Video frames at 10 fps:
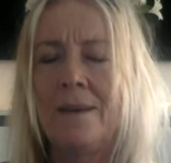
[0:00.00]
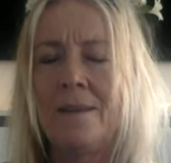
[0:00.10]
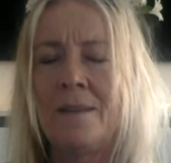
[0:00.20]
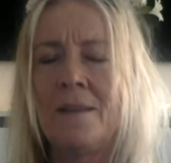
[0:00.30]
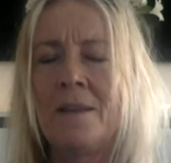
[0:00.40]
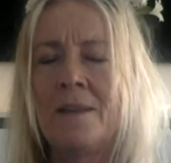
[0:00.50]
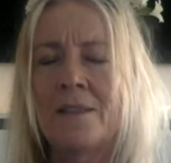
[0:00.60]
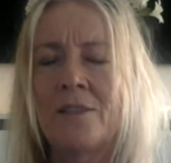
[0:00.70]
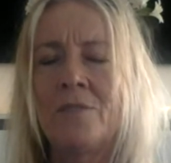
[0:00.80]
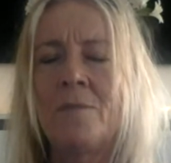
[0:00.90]
And in the
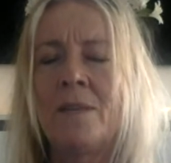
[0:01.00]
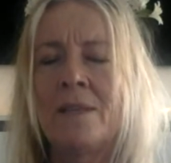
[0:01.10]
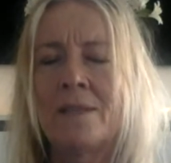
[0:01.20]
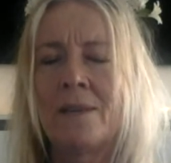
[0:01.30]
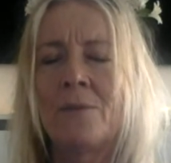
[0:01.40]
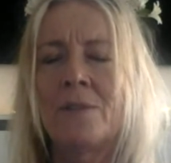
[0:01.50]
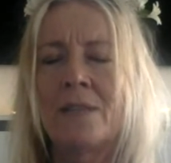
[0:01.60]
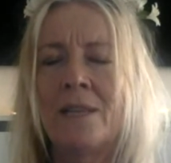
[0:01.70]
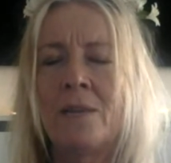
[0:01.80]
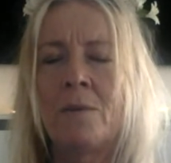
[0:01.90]
last 2 minutes, I will
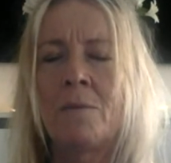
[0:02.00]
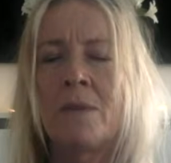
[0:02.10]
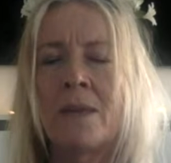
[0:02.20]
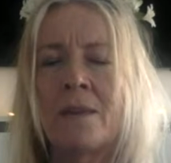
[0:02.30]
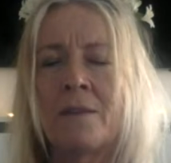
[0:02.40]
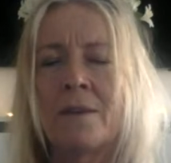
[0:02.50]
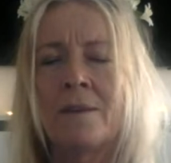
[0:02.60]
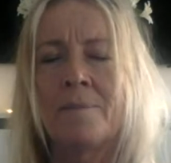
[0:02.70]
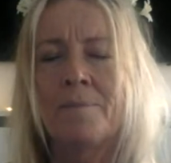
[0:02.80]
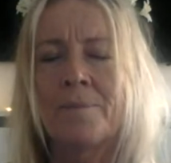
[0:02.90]
tell you when we get there.
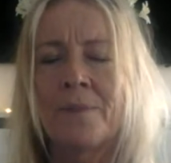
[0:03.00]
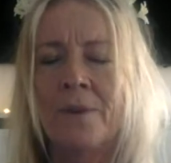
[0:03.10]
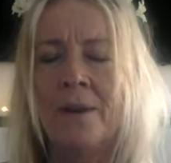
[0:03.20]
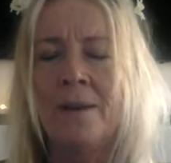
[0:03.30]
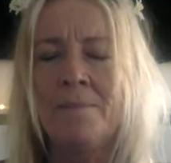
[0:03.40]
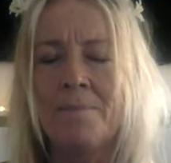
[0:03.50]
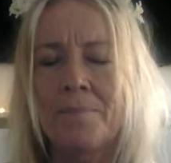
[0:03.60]
All right?